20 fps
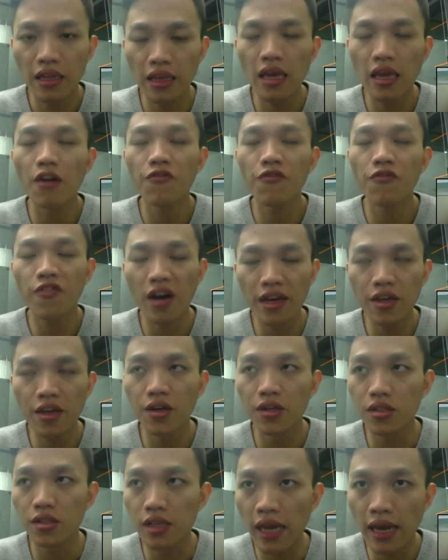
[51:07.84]
Yeah, 5
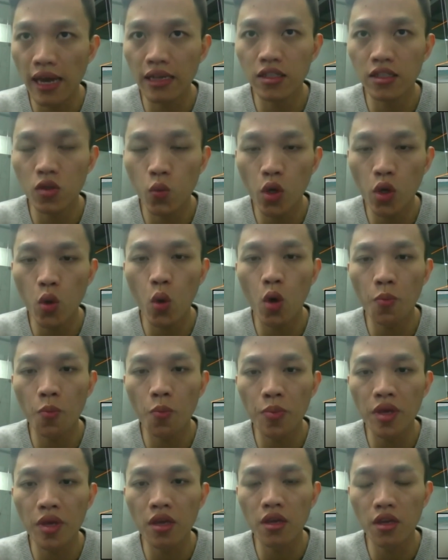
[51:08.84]
years, and we will
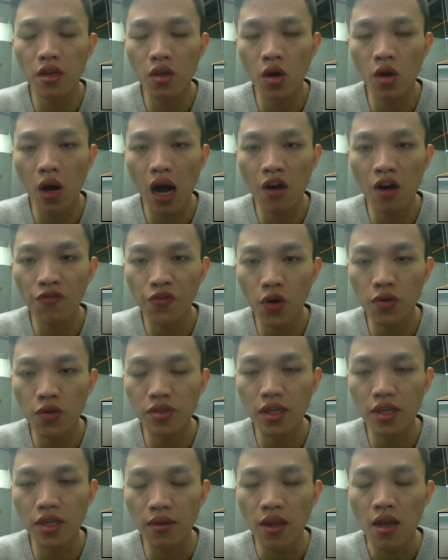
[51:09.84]
be,
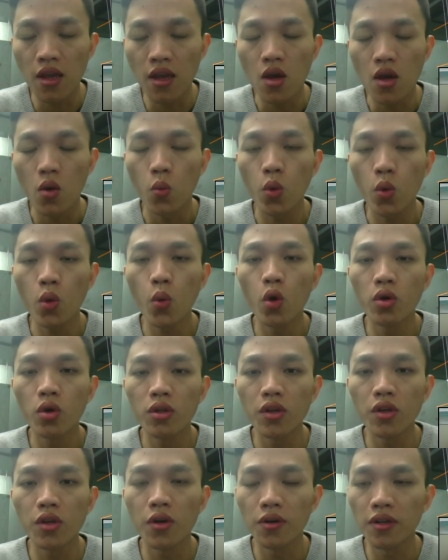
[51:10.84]
unfrozen. We will,
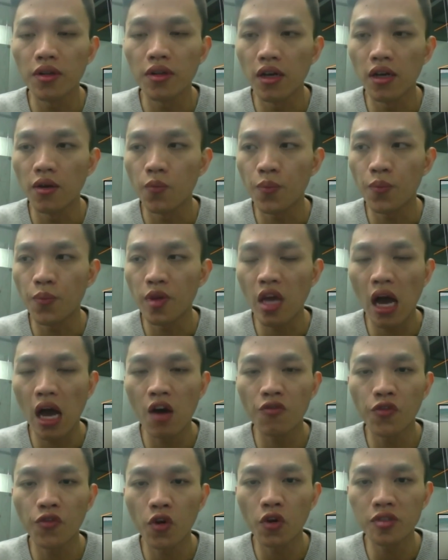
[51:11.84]
be
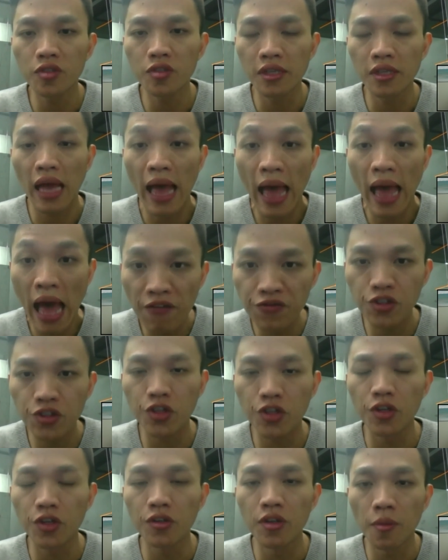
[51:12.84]
unfrozen
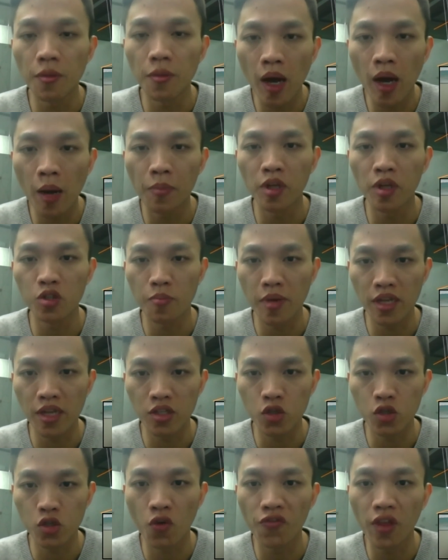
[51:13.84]
after the
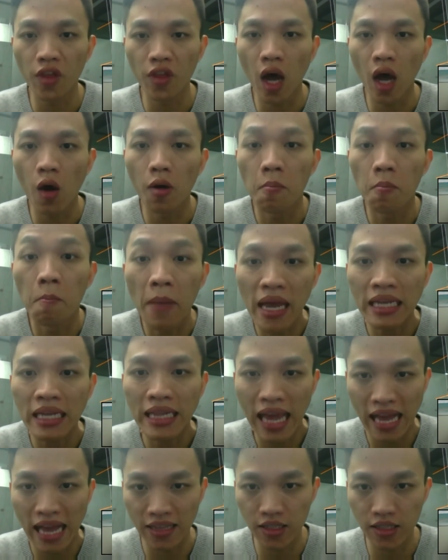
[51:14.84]
publishment of our main
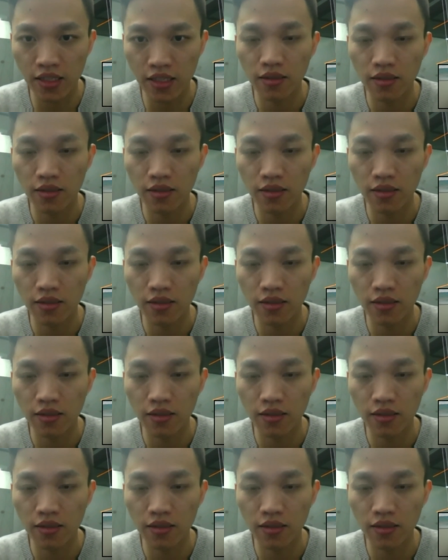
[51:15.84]
net.